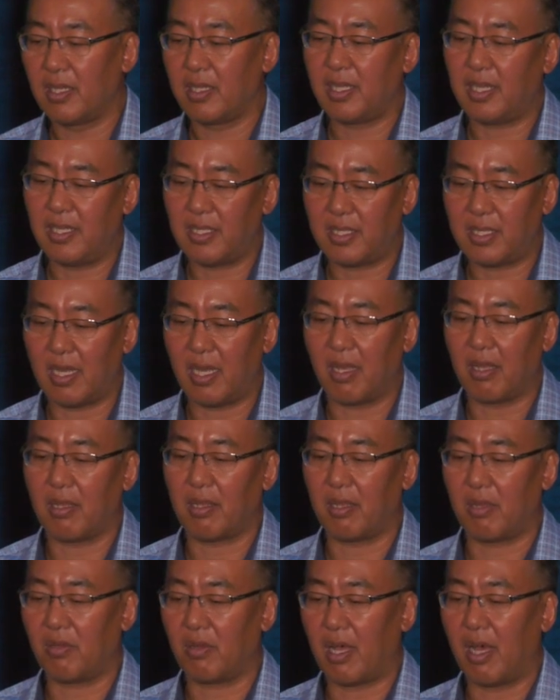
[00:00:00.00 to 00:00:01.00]
T-cell
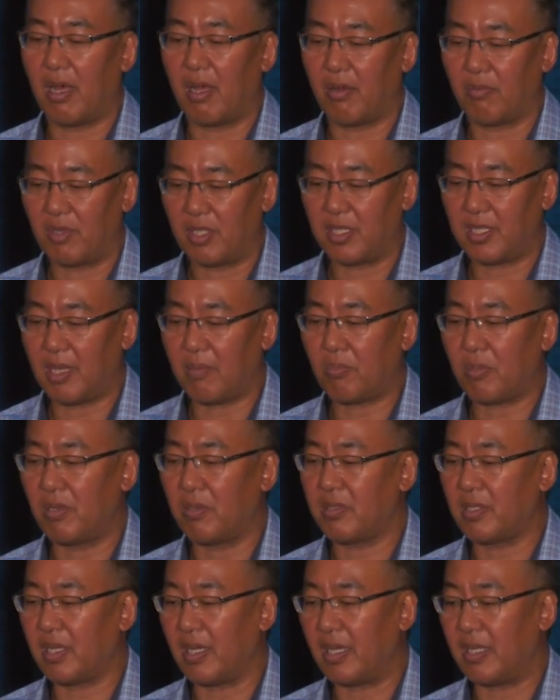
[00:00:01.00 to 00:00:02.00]
receptor
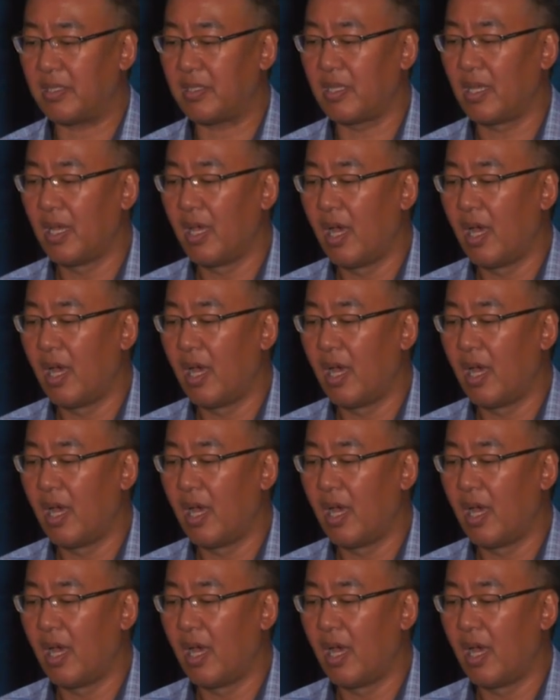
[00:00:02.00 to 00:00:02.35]
sites,